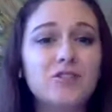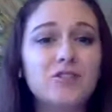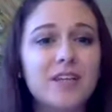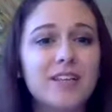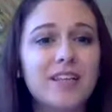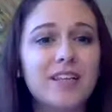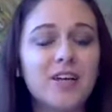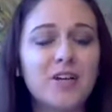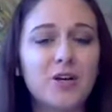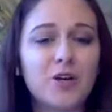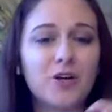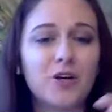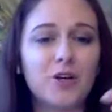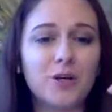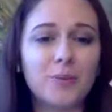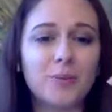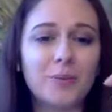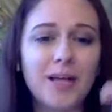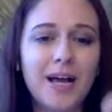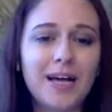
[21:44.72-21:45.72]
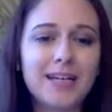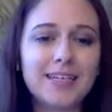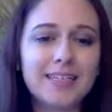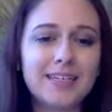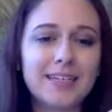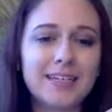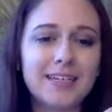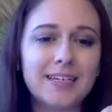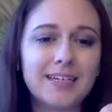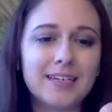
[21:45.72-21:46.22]
interesting that your
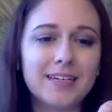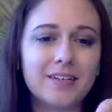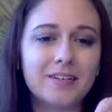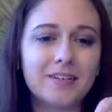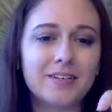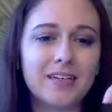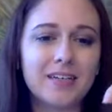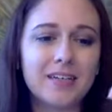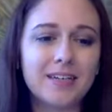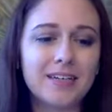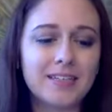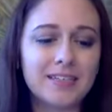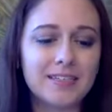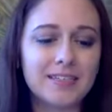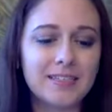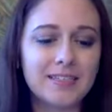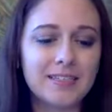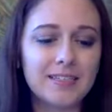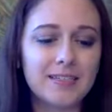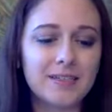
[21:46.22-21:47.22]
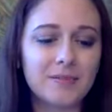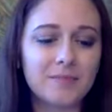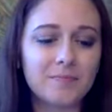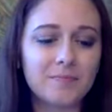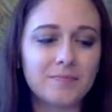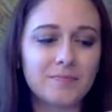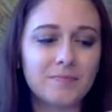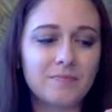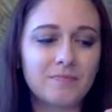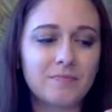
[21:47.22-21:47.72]
plastic, you're saying it's
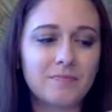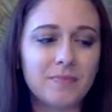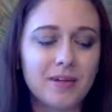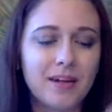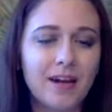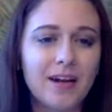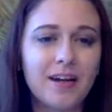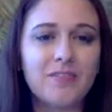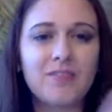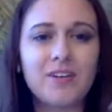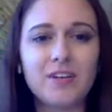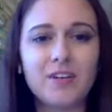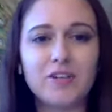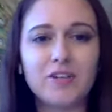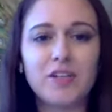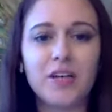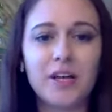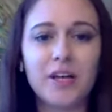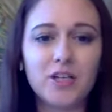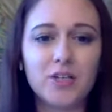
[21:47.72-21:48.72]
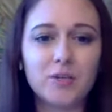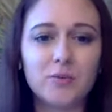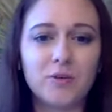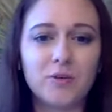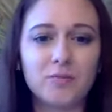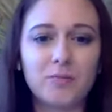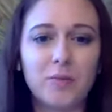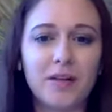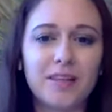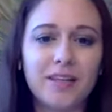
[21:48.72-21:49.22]
kind of
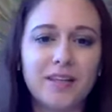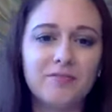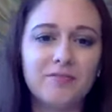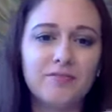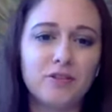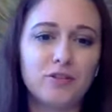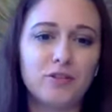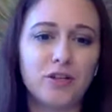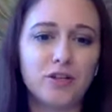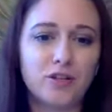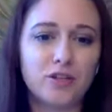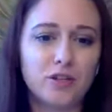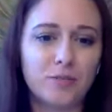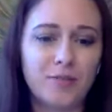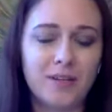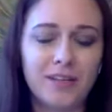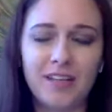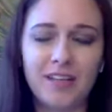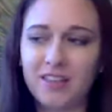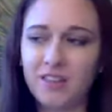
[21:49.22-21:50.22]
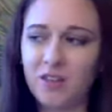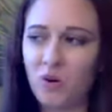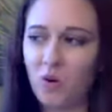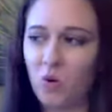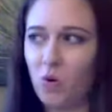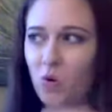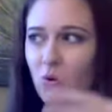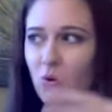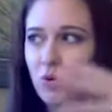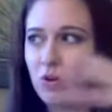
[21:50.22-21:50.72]
interchangeable. By the infrastructure, you mean like the
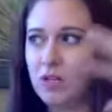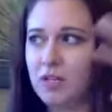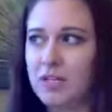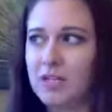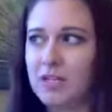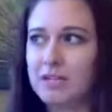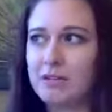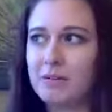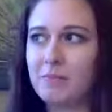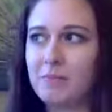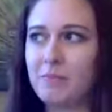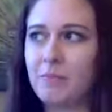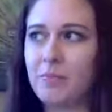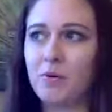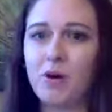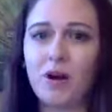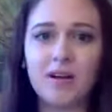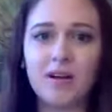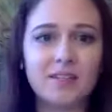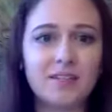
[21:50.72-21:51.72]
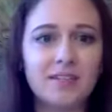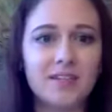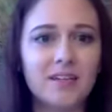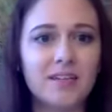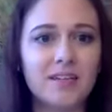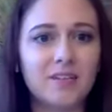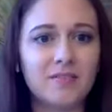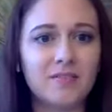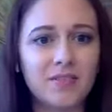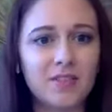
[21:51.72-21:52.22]
whole
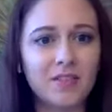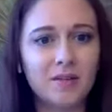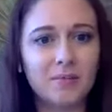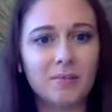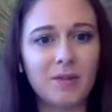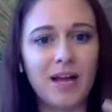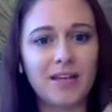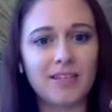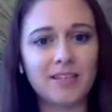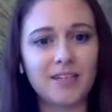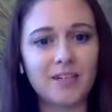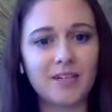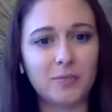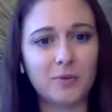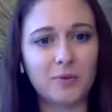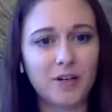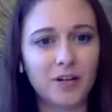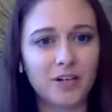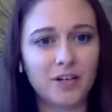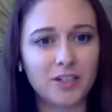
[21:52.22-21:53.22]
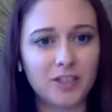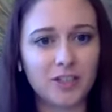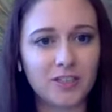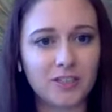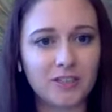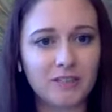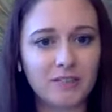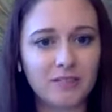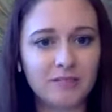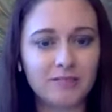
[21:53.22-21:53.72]
process of the plastic
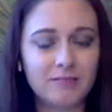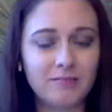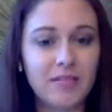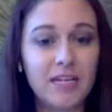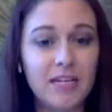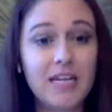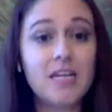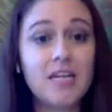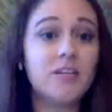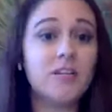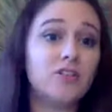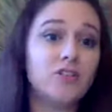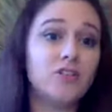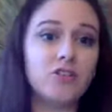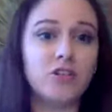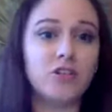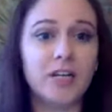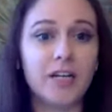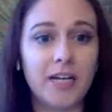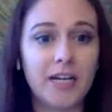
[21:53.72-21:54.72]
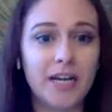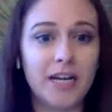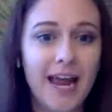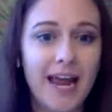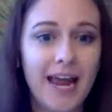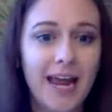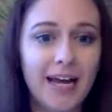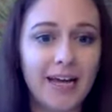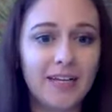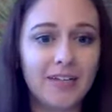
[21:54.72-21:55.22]
production industry,
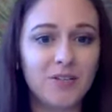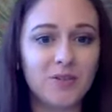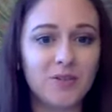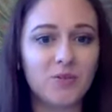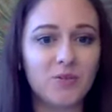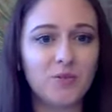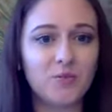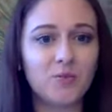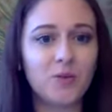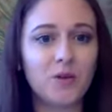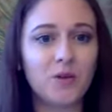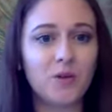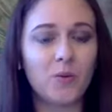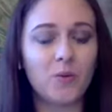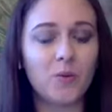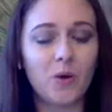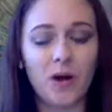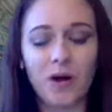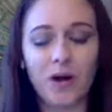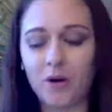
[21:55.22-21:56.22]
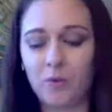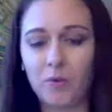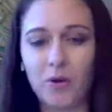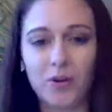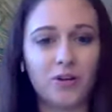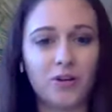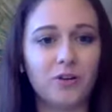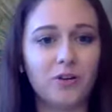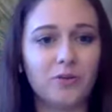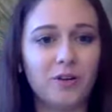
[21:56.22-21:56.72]
and what
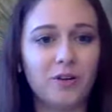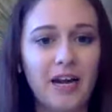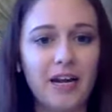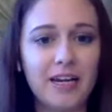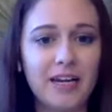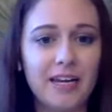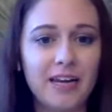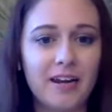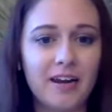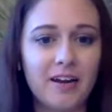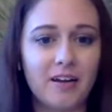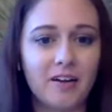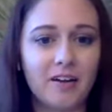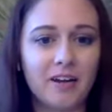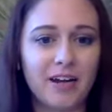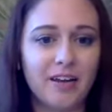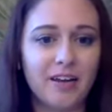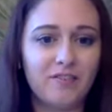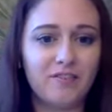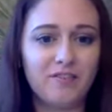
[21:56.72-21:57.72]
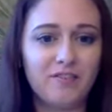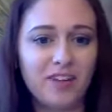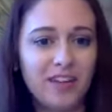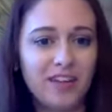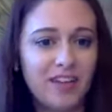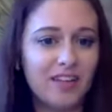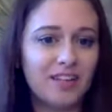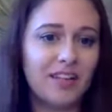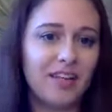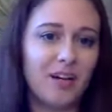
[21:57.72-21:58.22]
you're creating here can
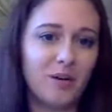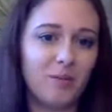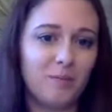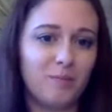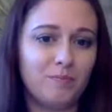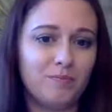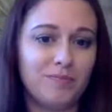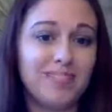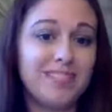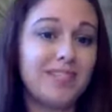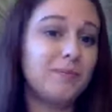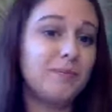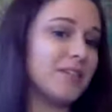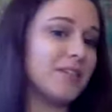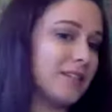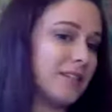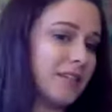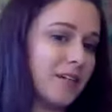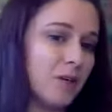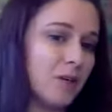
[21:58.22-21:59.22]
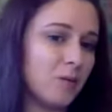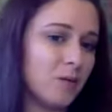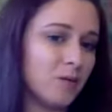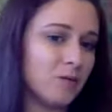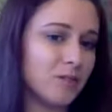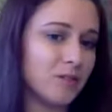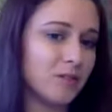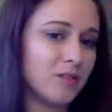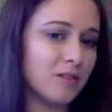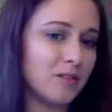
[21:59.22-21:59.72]
fit in there seamlessly,
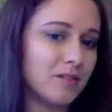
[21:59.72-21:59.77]
almost.